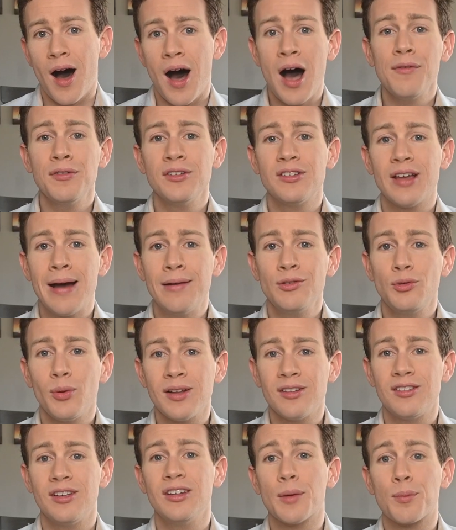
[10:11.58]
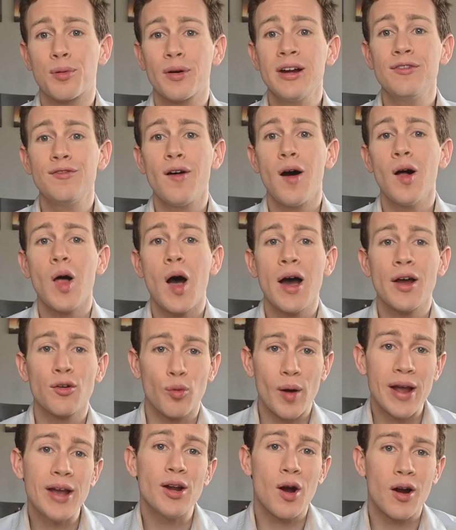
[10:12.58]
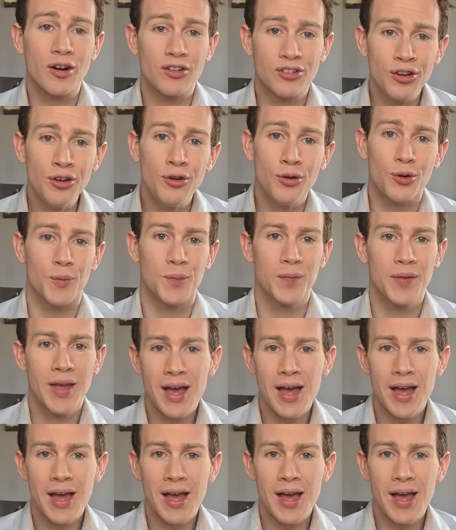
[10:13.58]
Oftentimes, we can see debris fall on radar, too.